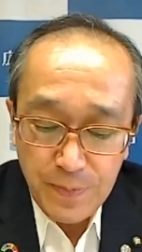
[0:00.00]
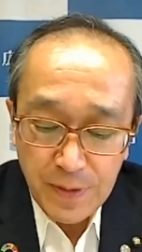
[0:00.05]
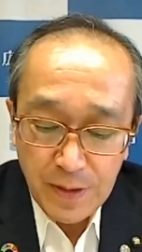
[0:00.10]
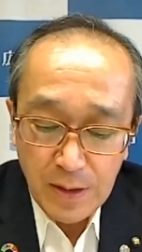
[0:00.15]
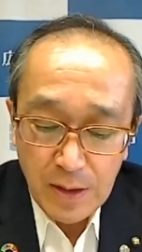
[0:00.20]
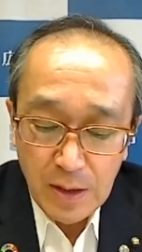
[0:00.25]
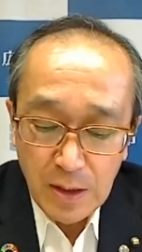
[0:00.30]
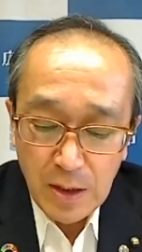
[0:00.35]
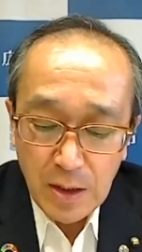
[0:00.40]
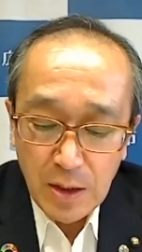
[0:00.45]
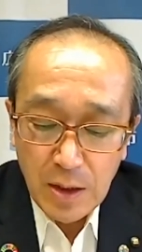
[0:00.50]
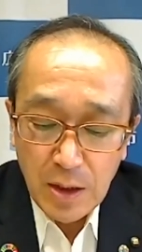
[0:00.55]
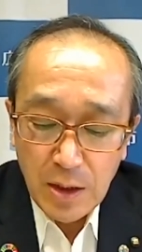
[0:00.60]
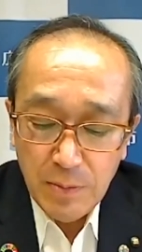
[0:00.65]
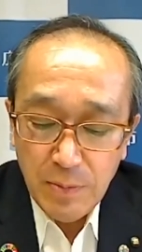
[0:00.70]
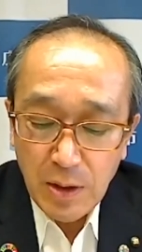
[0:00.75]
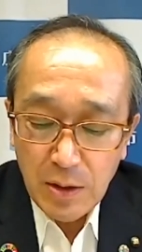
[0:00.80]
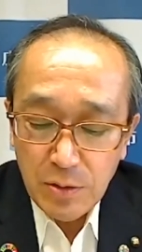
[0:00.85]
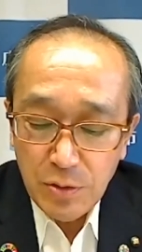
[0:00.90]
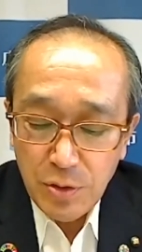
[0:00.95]
and
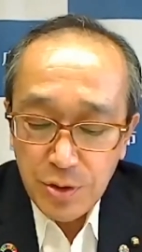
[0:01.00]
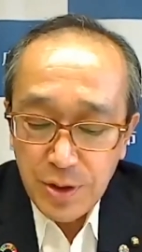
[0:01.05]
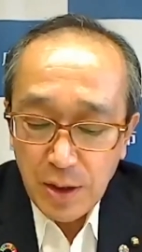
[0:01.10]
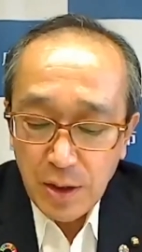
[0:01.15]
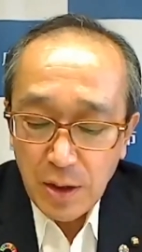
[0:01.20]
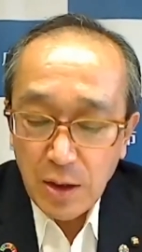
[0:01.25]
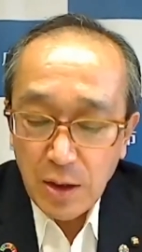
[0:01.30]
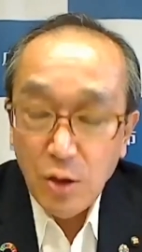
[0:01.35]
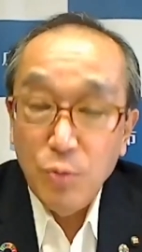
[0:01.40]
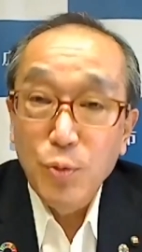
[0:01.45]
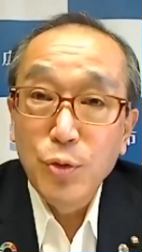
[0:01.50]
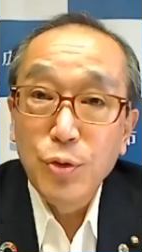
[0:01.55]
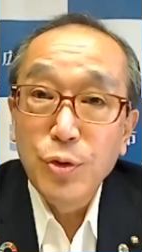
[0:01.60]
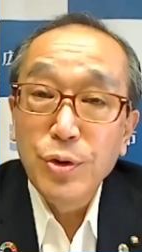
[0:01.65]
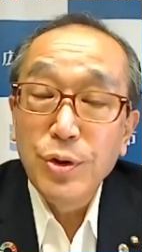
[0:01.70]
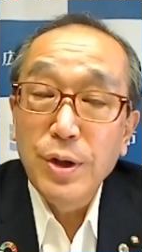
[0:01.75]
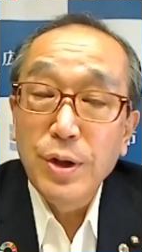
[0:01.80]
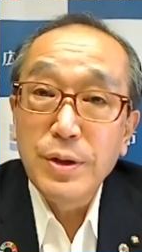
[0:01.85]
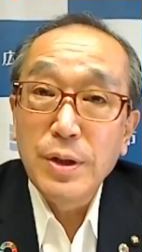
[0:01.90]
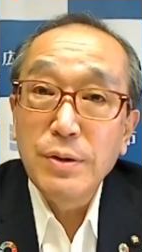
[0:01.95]
to
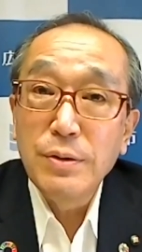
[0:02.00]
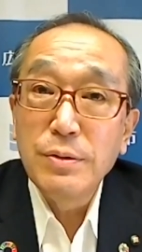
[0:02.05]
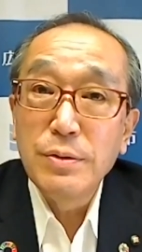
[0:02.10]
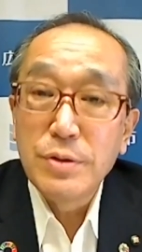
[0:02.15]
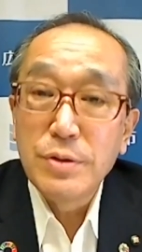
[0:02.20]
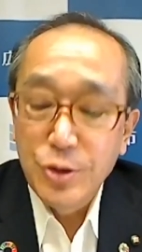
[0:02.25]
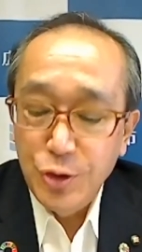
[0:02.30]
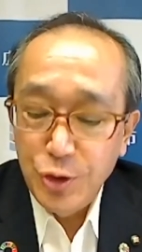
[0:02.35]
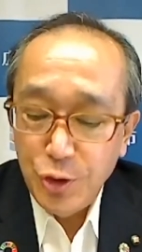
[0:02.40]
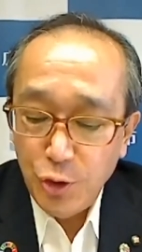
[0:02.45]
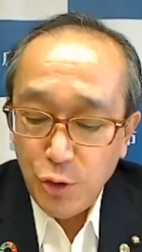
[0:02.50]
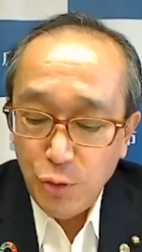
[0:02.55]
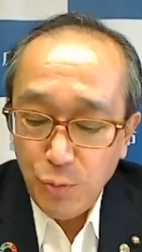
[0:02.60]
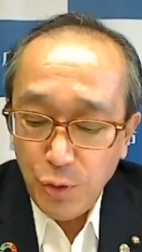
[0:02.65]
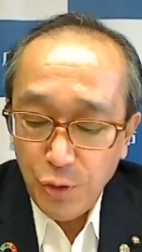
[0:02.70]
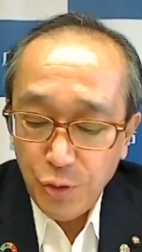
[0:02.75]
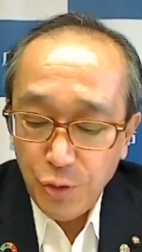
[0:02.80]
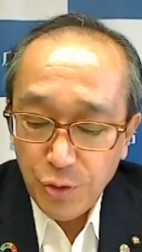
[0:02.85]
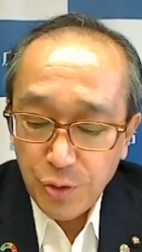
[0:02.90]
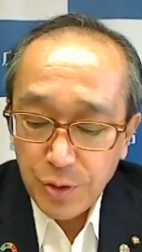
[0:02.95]
share the
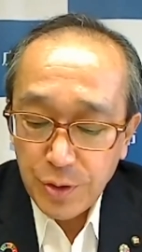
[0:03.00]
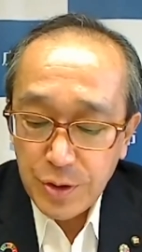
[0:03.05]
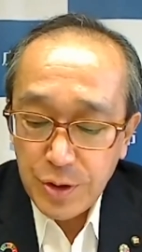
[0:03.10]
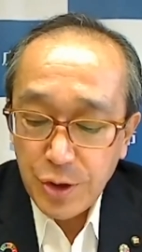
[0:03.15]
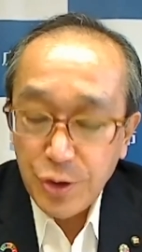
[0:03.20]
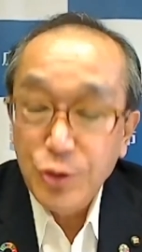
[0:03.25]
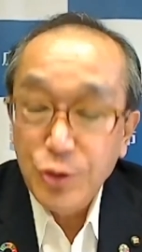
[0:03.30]
reality